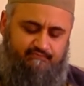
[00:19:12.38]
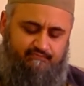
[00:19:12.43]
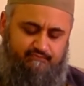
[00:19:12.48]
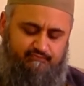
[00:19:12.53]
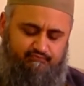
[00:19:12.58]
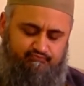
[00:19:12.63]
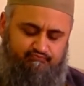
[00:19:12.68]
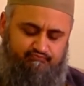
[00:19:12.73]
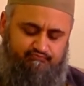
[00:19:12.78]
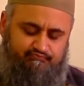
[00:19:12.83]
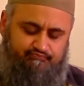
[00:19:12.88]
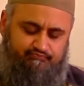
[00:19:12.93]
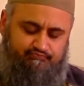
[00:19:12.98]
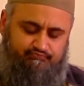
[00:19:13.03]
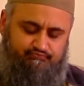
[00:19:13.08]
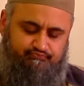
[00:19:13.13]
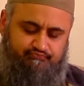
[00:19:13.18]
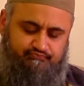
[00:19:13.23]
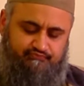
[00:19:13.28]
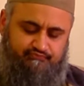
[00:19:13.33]

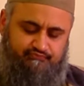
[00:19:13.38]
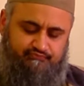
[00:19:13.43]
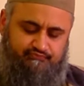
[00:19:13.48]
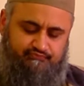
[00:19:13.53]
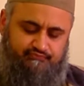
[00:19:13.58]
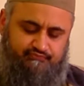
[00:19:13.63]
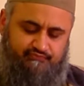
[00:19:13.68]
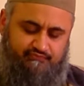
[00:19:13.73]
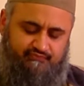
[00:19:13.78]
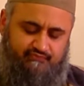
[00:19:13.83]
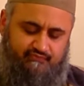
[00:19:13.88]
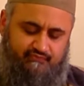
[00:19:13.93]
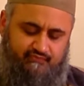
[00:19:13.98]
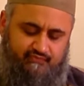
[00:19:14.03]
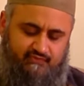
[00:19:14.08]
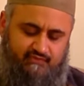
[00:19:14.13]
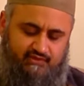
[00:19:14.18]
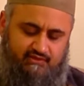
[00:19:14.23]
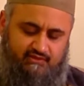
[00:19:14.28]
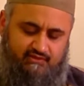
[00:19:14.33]

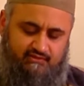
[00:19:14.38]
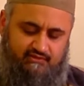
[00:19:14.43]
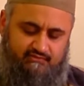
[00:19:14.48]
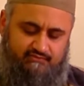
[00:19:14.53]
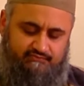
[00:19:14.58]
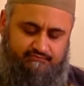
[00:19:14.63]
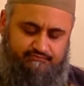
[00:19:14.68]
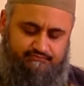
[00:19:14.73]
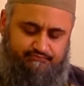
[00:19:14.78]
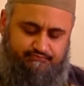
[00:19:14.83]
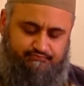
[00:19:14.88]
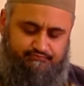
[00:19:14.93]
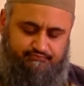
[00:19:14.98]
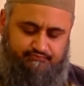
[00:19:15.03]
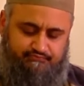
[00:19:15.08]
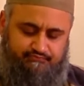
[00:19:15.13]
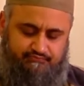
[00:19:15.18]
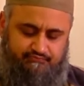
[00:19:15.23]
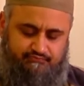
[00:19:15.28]
Nobody speaks.